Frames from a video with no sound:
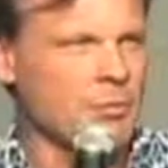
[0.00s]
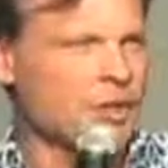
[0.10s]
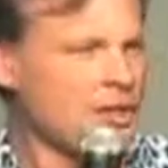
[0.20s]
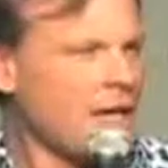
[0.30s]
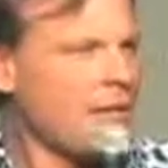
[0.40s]

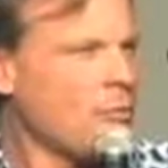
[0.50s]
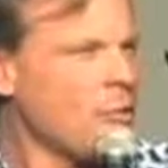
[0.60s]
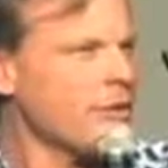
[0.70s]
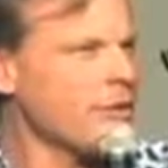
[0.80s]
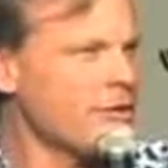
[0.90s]
But there's a
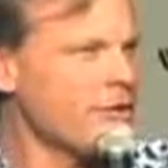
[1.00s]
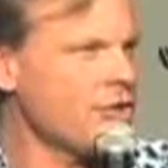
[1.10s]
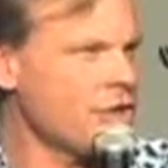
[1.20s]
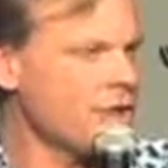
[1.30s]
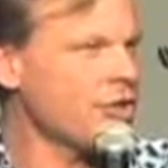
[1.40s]
lot more to
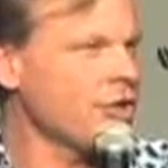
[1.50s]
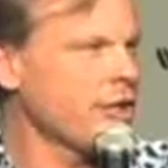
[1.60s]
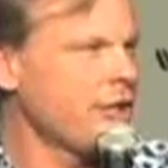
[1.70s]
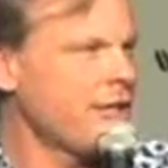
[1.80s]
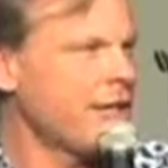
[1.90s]
this church
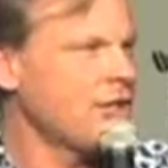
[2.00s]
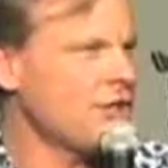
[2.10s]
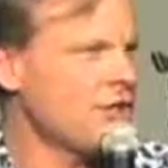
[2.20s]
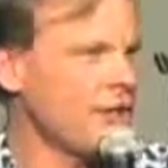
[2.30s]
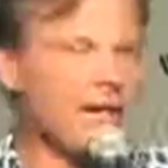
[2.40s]
than
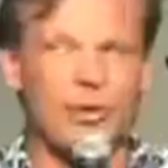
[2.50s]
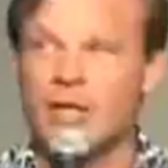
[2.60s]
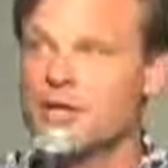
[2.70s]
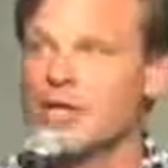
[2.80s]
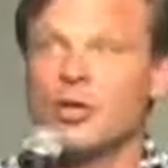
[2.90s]
just the label,
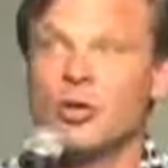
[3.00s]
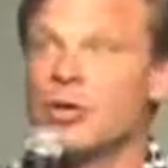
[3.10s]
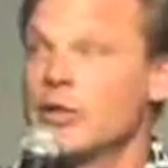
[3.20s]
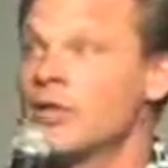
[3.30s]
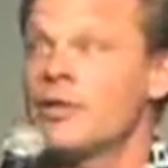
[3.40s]
because I
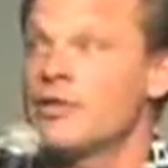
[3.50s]
Googled it,